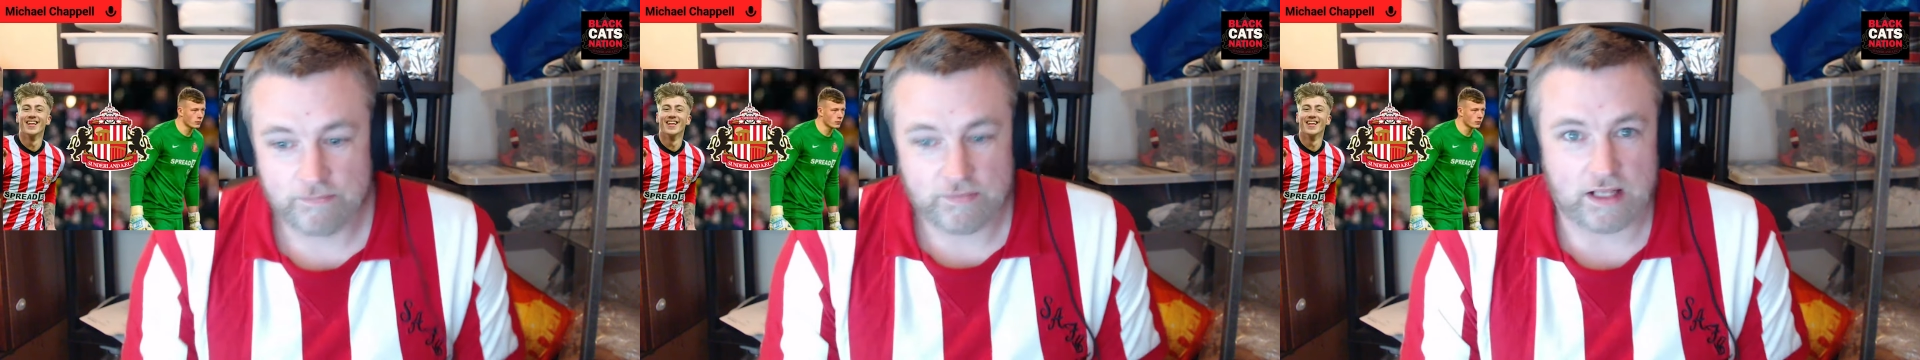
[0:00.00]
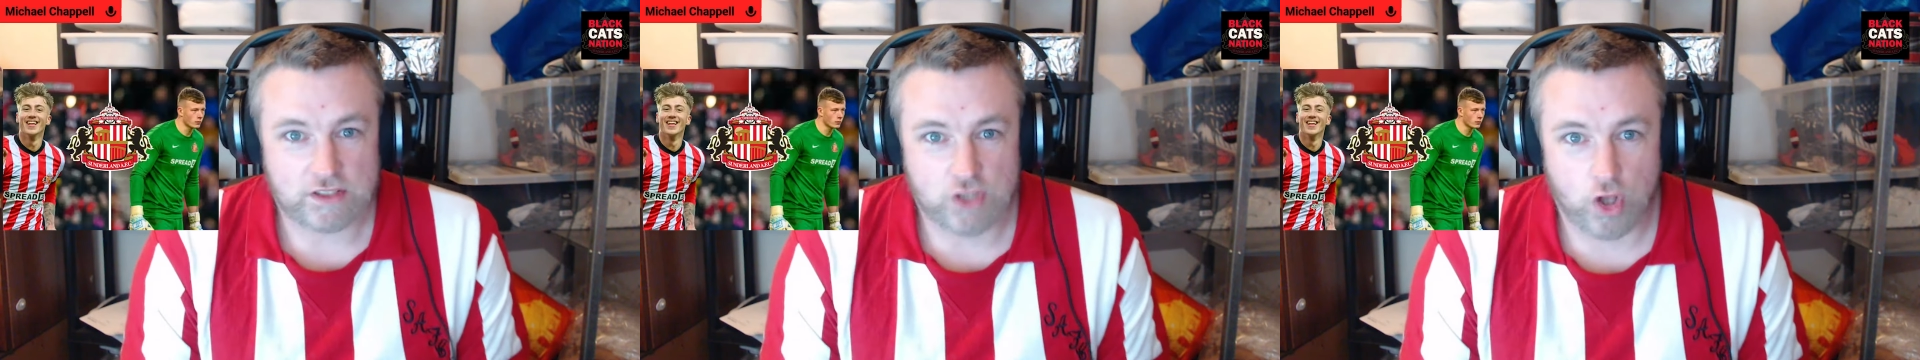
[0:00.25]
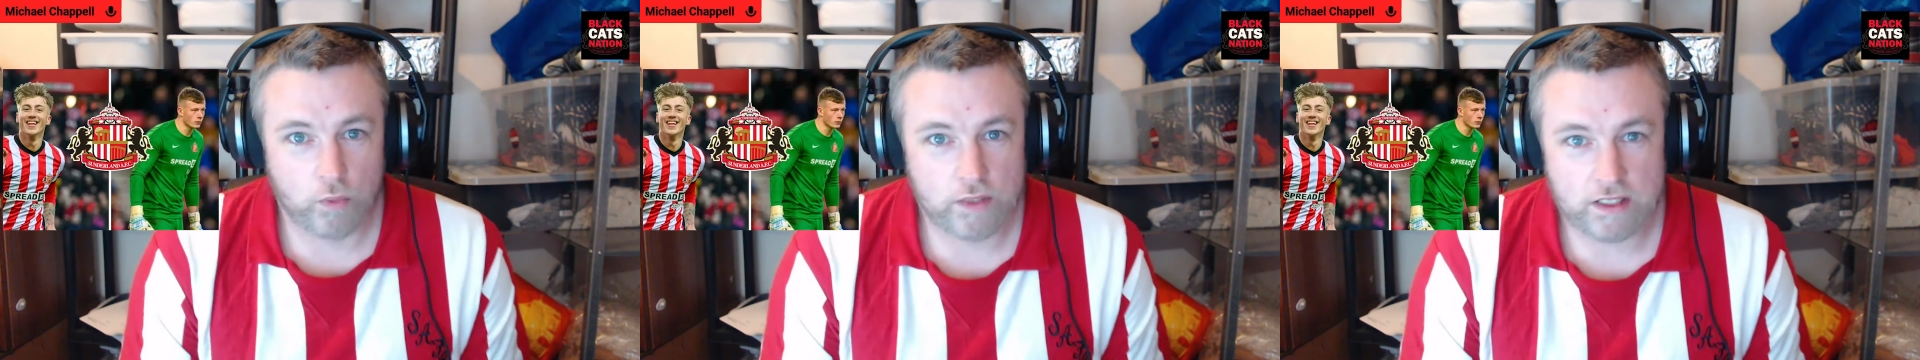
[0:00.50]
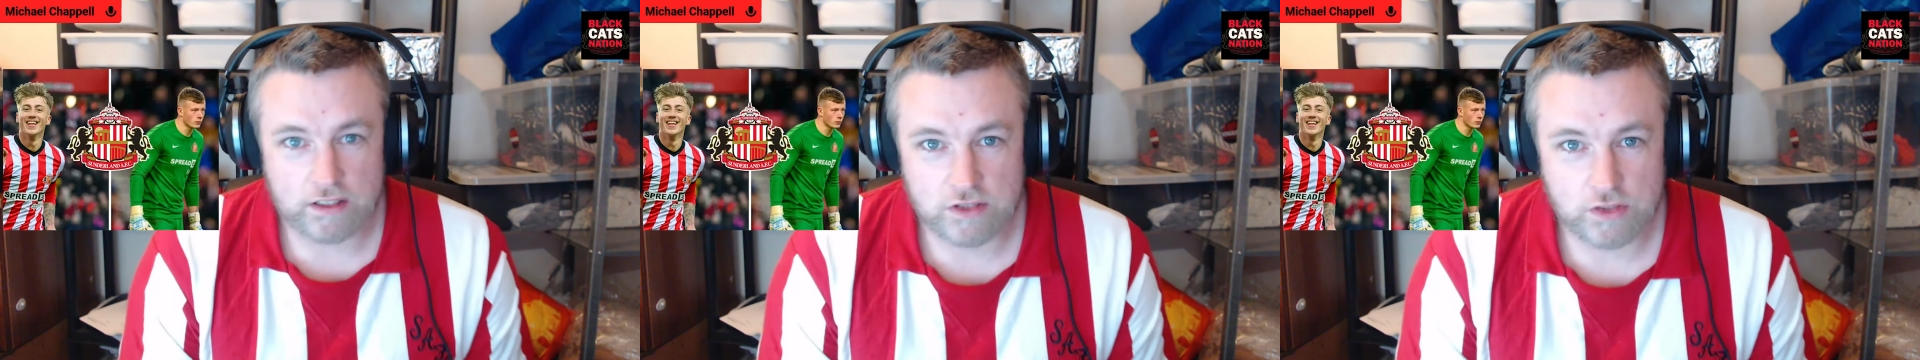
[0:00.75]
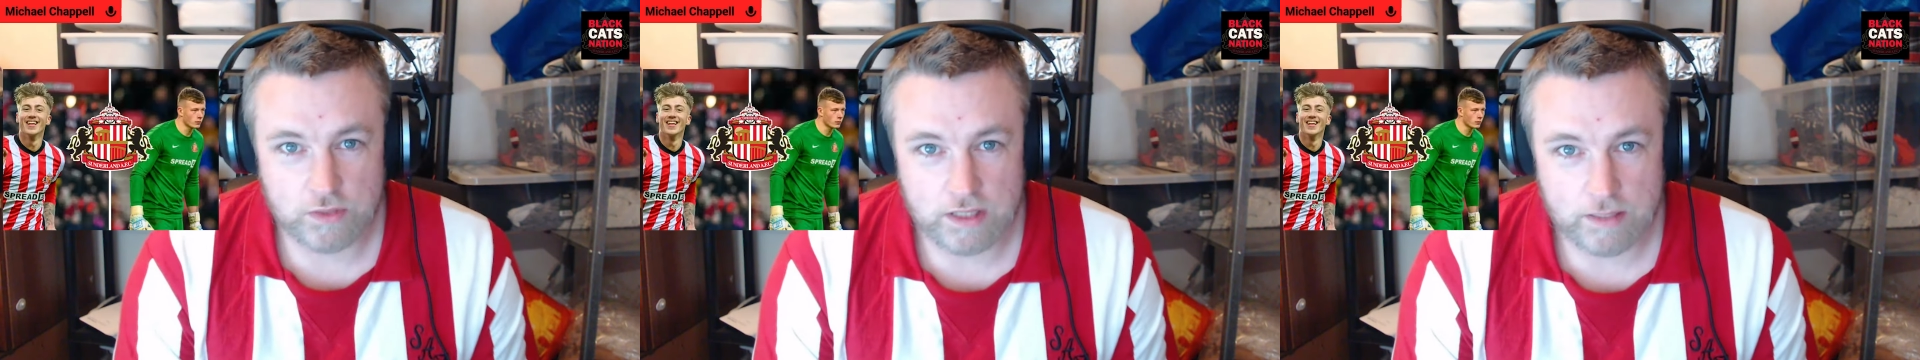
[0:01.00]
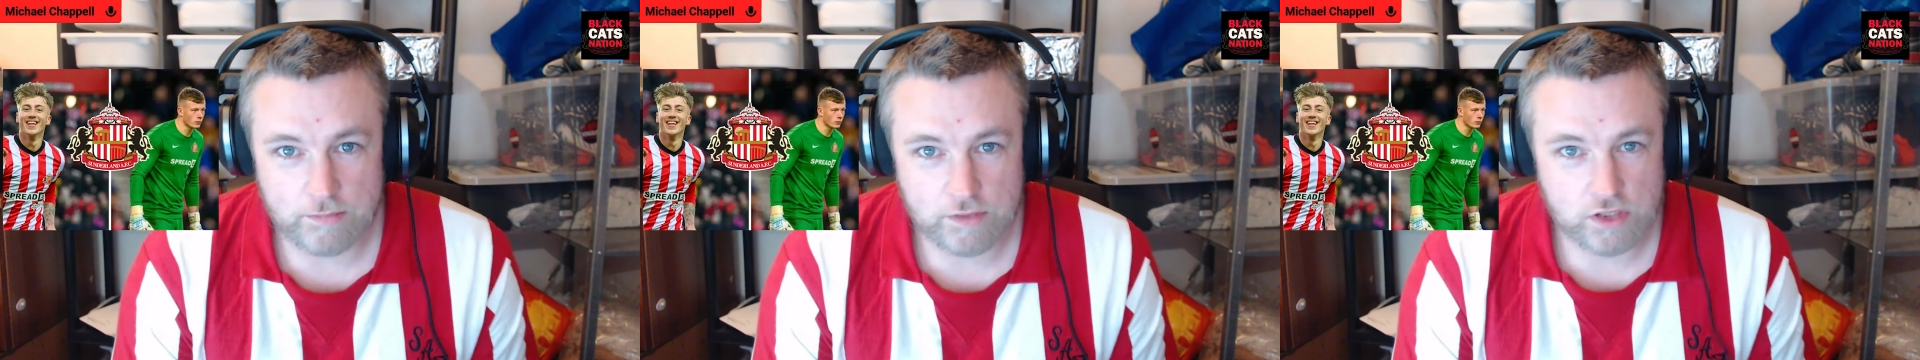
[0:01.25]
That's all we can do with
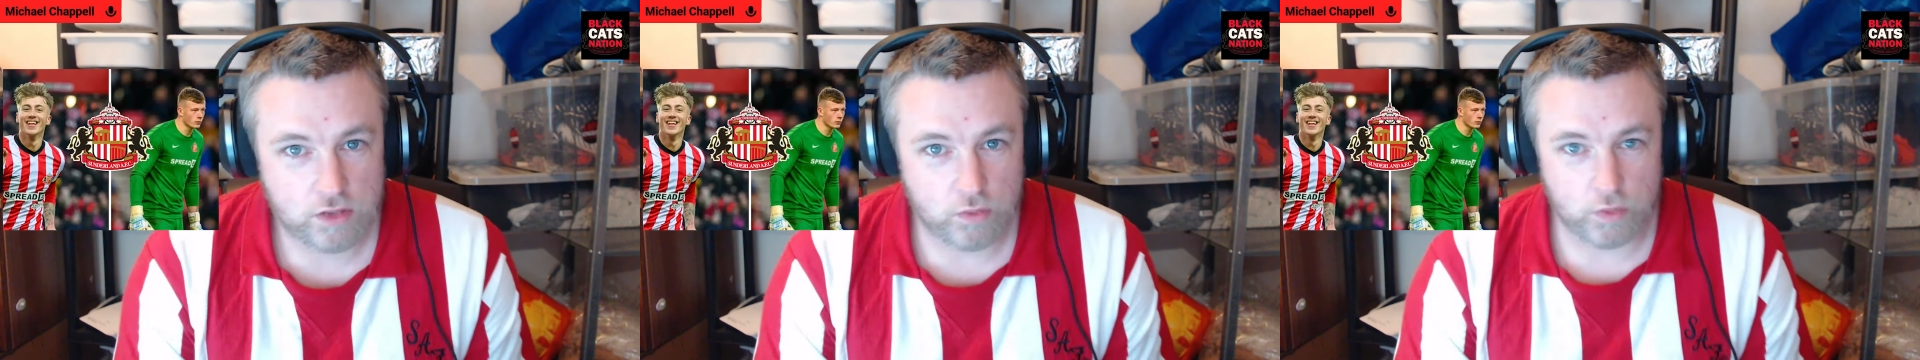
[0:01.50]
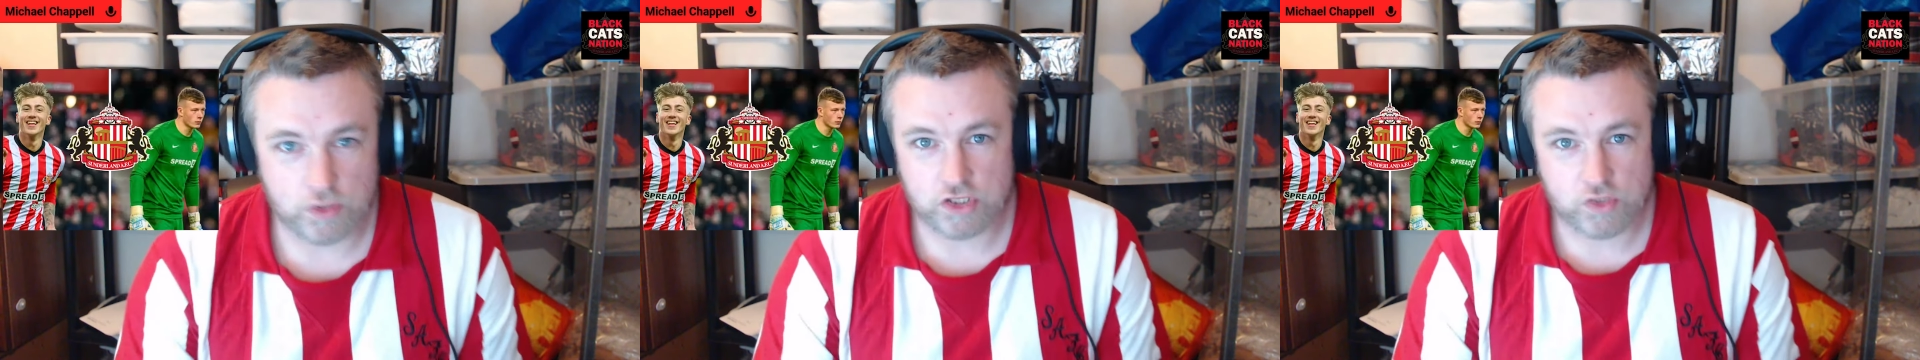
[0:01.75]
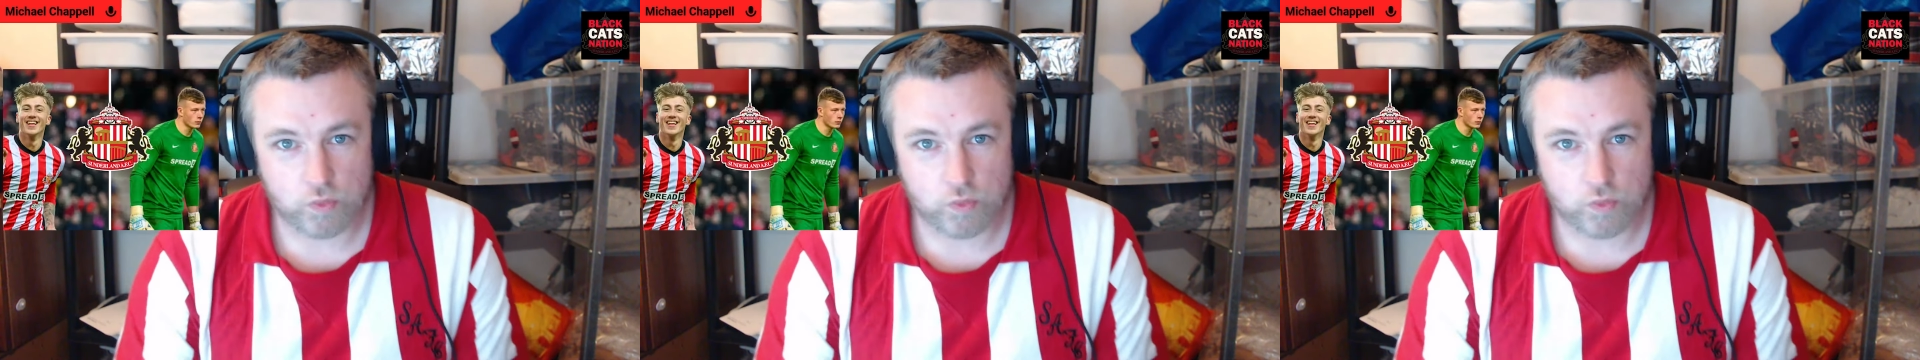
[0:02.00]
them two. We're just